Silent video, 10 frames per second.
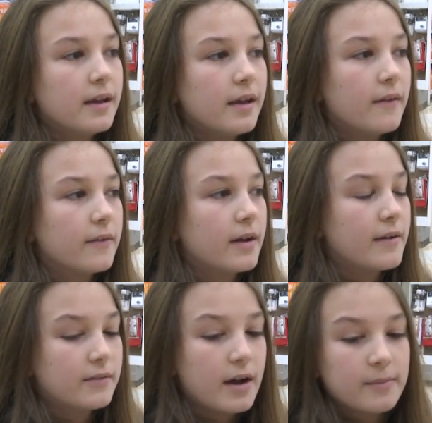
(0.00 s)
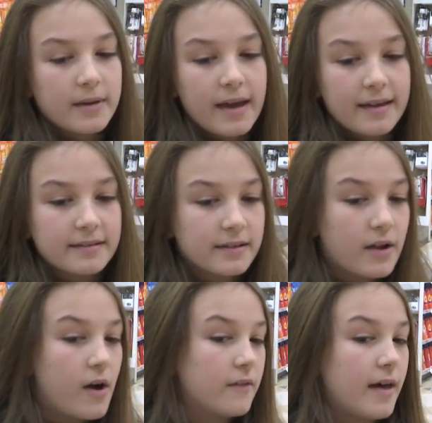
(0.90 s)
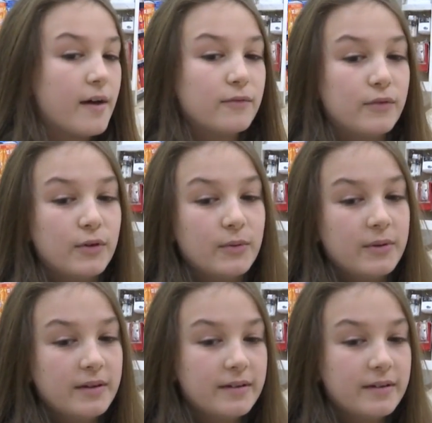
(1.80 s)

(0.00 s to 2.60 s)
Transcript: We're gonna have cupcakes and all that food.